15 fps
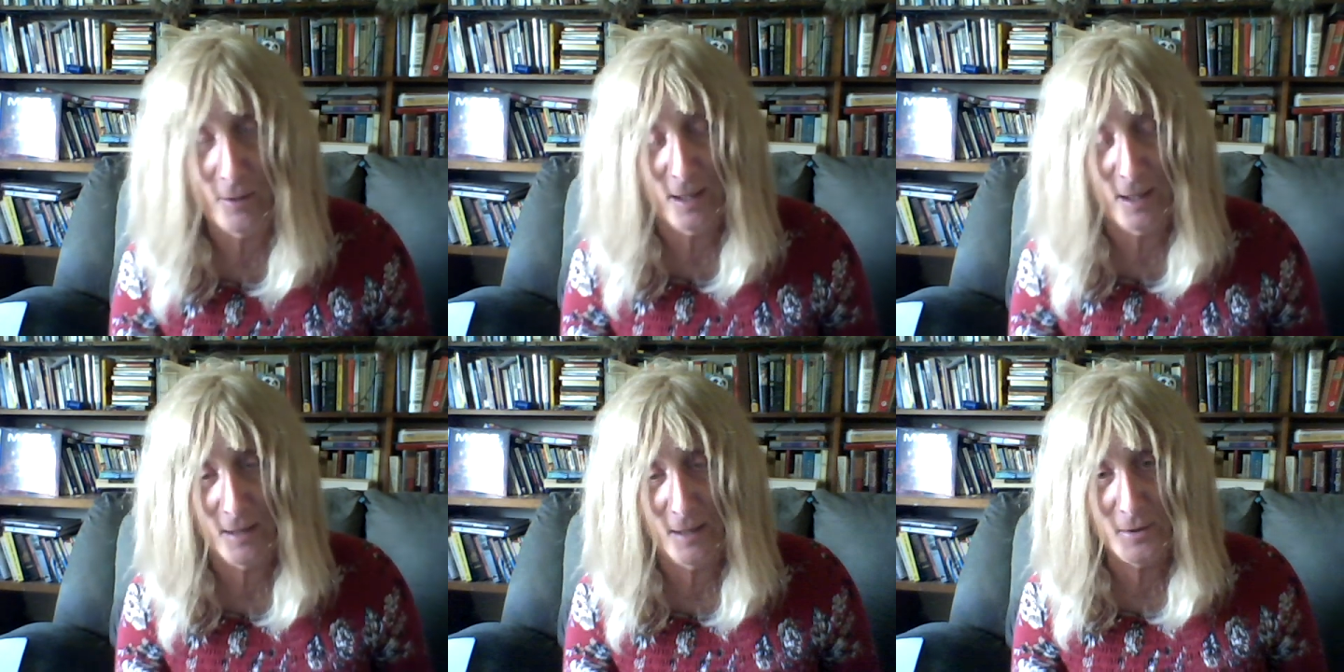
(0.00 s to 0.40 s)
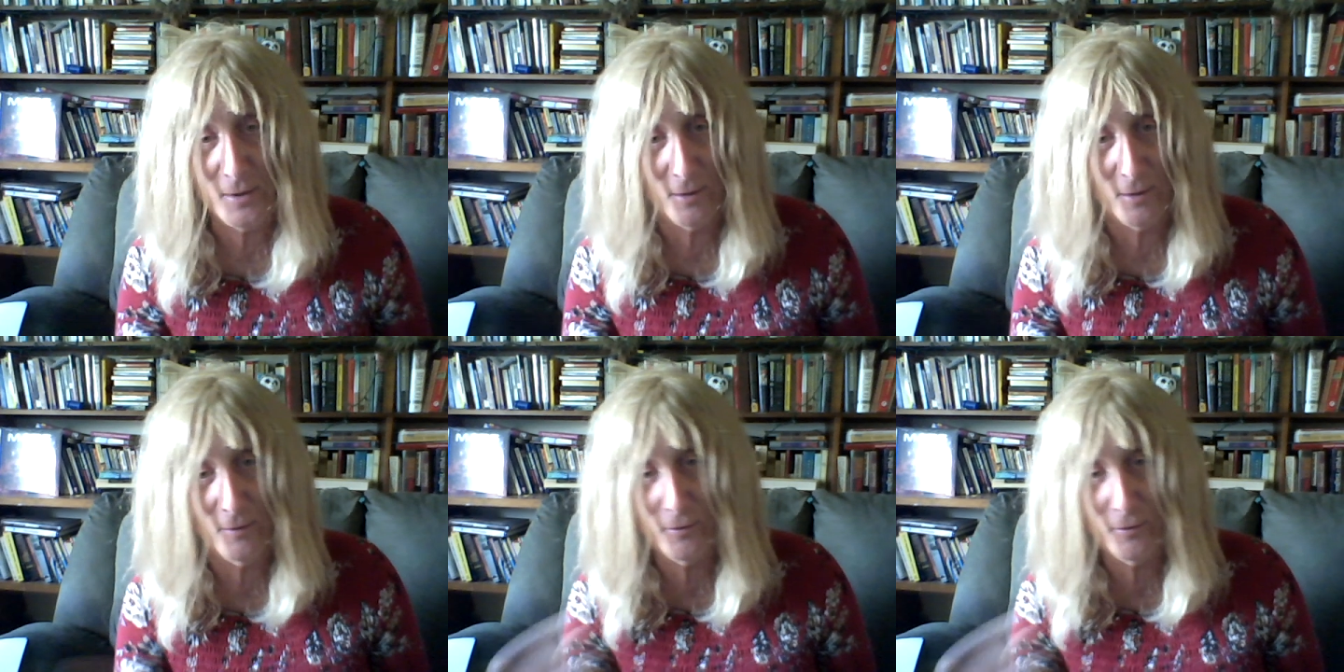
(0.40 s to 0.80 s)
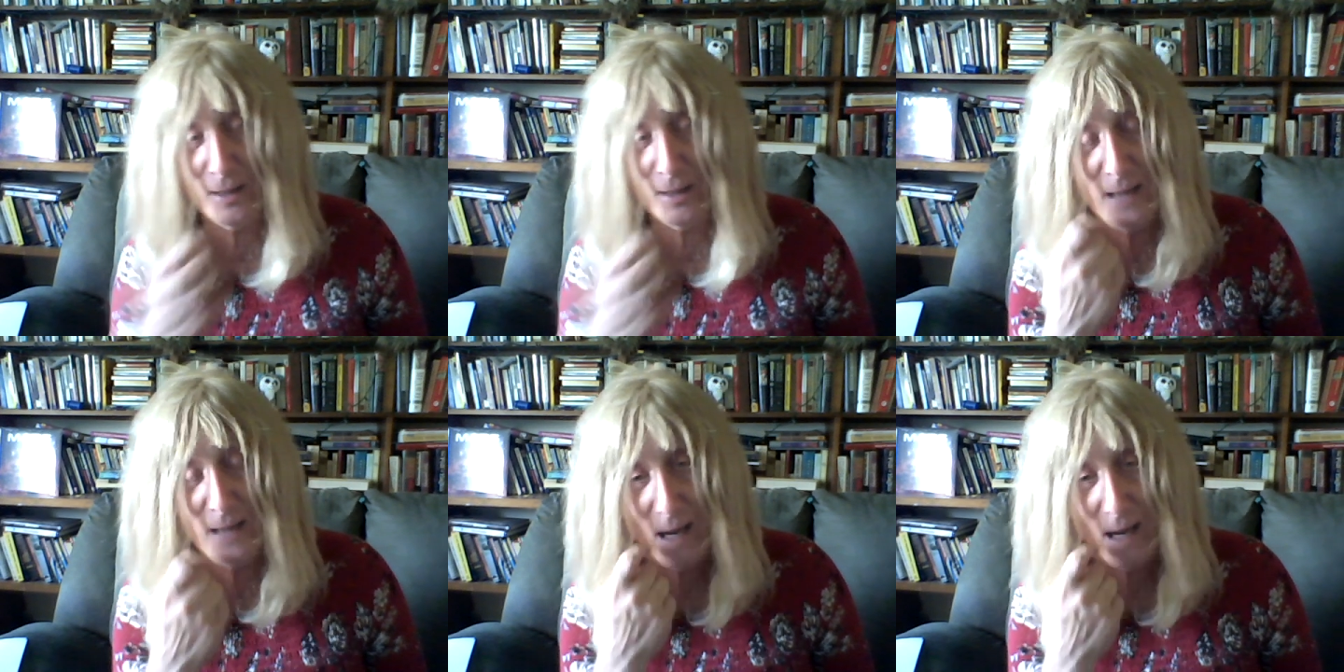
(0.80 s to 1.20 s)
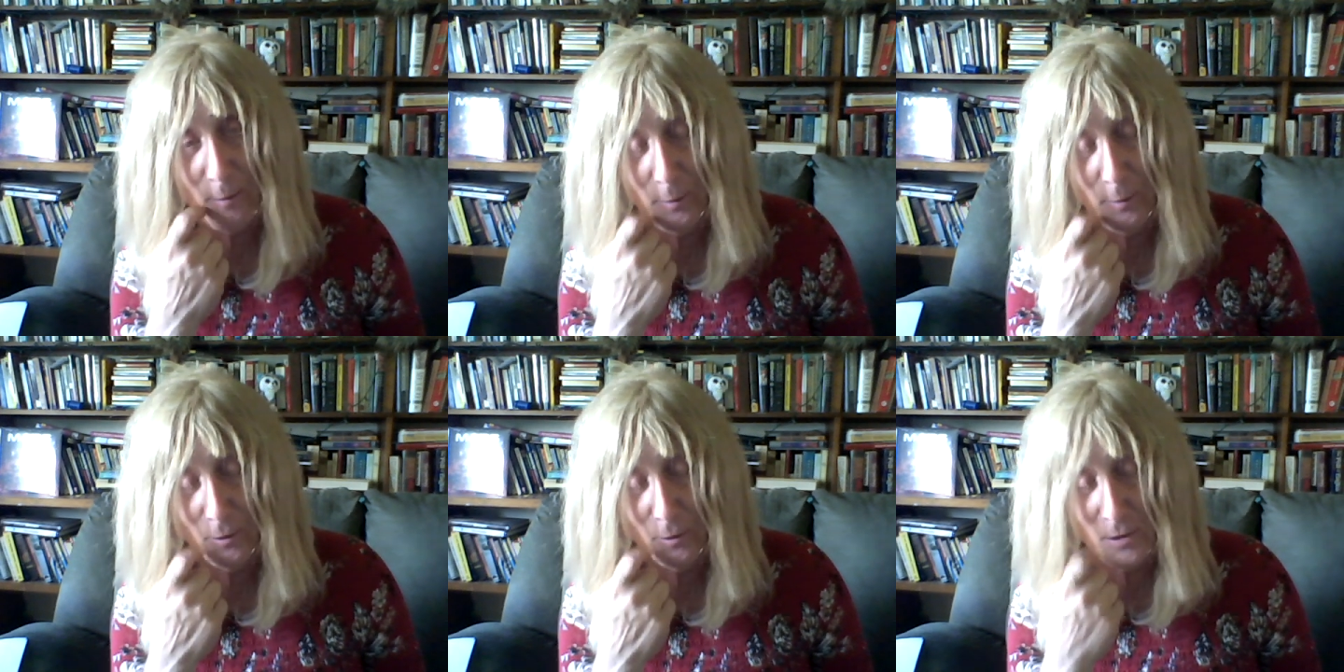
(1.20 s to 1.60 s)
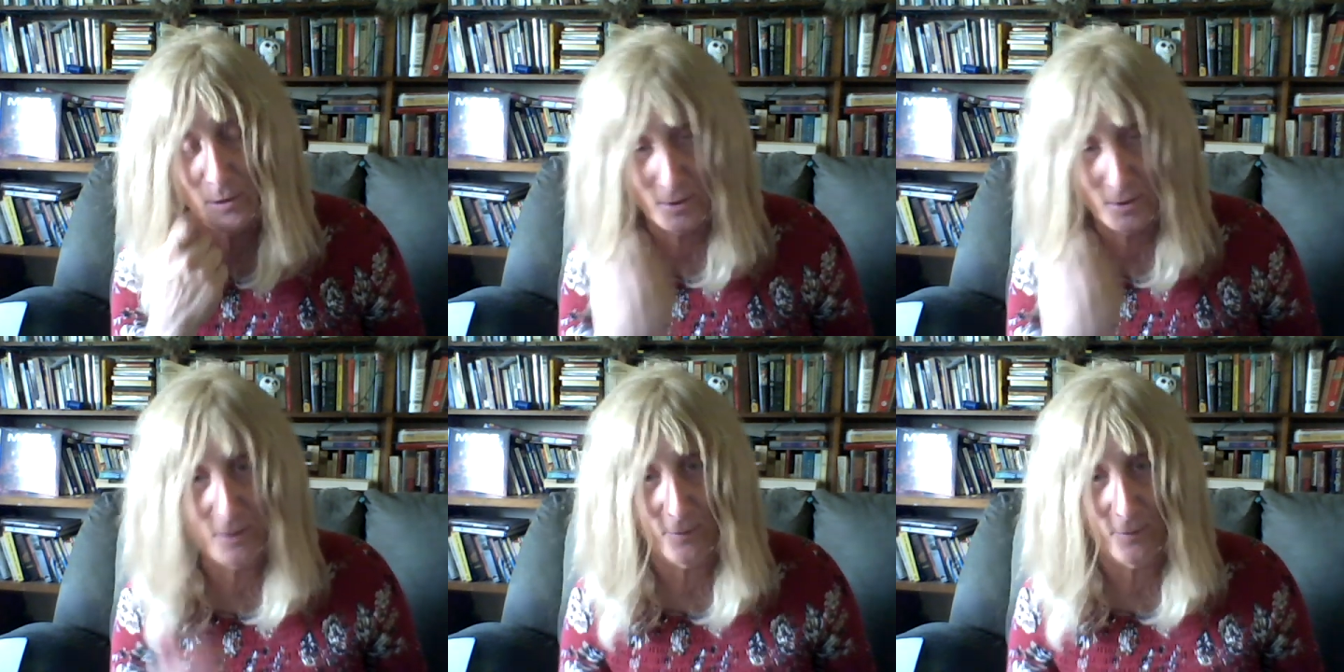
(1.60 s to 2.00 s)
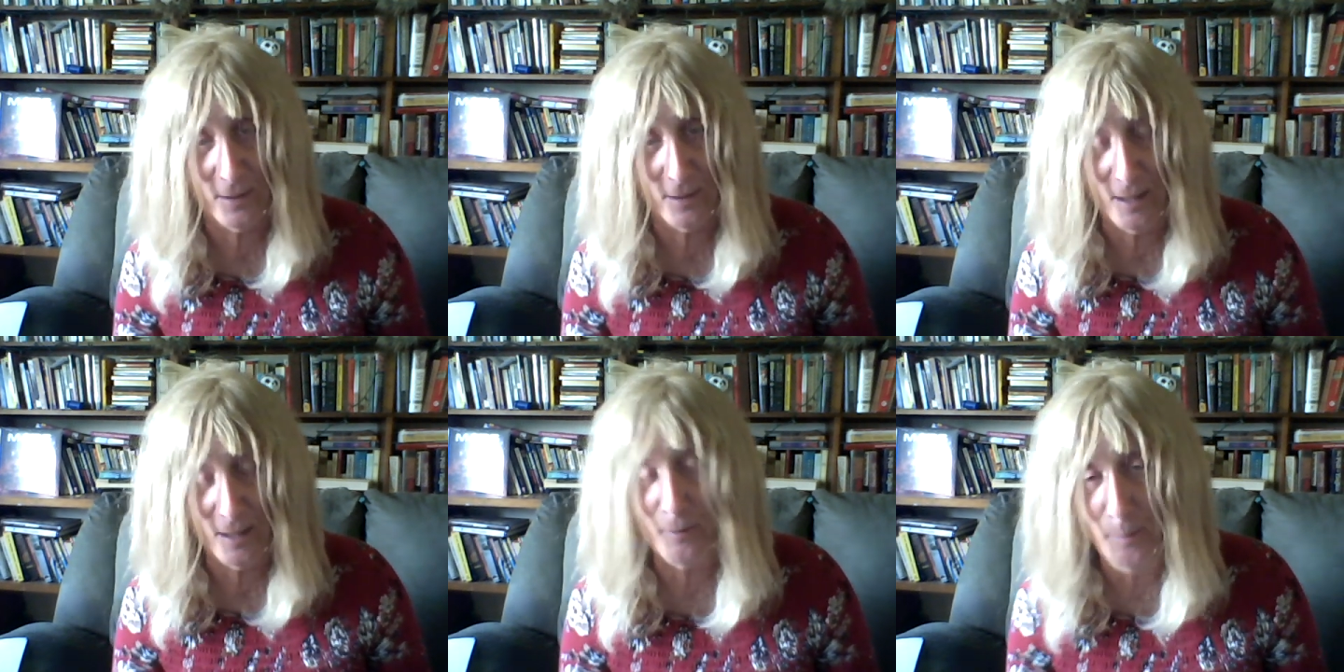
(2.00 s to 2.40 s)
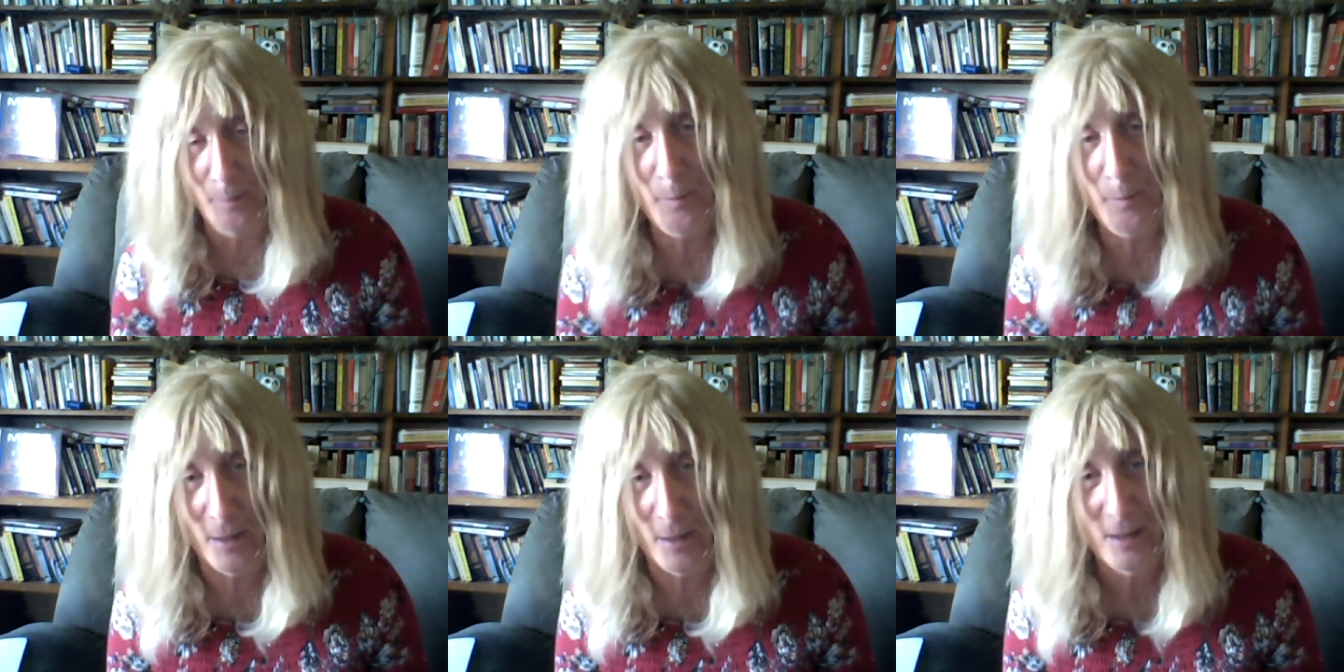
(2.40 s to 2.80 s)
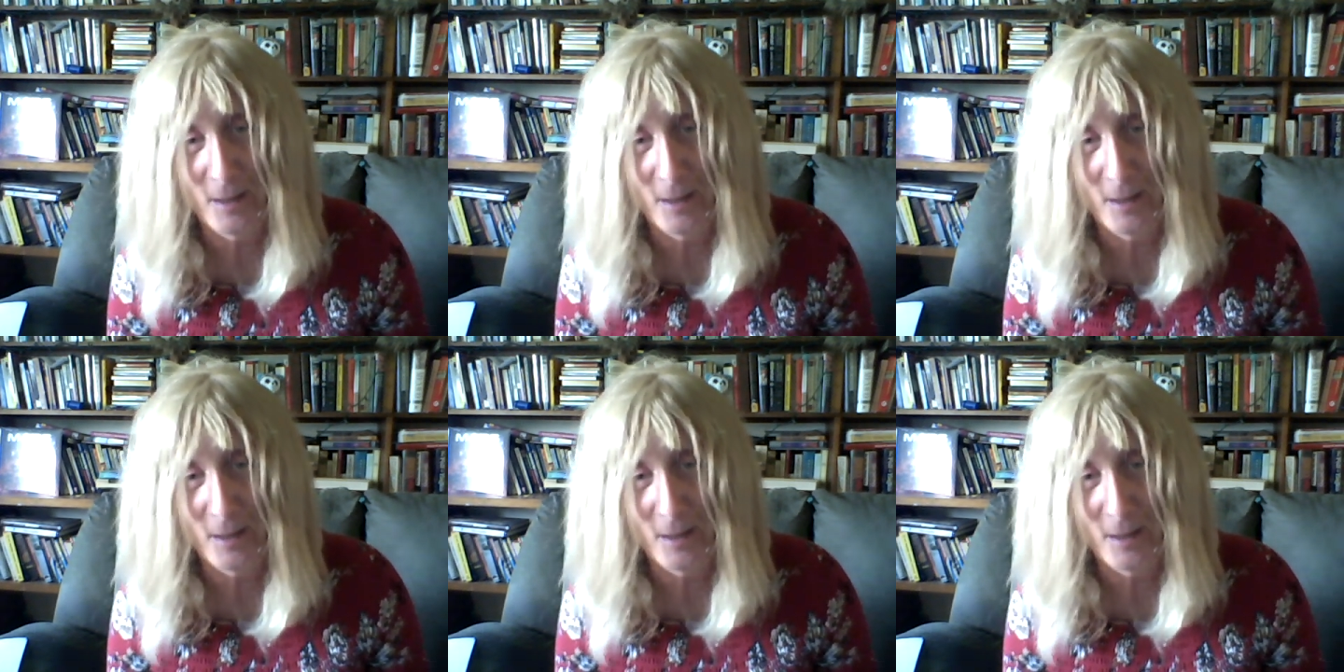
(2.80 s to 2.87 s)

ants and fried caterpillars and stuff like that. I remember that.